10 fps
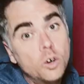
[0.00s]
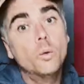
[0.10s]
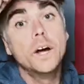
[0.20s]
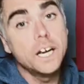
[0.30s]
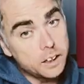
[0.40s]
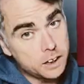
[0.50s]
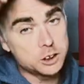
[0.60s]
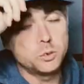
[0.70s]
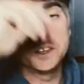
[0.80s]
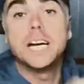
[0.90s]
Well,
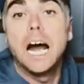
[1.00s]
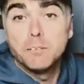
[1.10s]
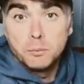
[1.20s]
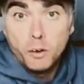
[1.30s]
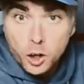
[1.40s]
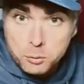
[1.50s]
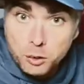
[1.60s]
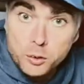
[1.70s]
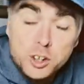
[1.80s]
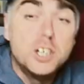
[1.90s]
there's a retirement party
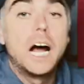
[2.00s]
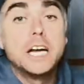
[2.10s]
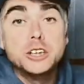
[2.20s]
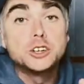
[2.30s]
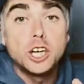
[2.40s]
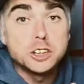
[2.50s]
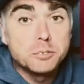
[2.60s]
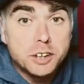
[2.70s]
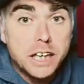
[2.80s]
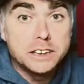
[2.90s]
brewing. You know how you start
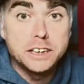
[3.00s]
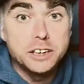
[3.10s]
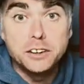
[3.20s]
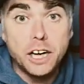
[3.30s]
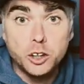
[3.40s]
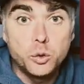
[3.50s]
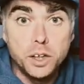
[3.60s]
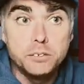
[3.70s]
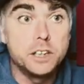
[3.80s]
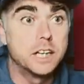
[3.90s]
some things and then you got to quit them?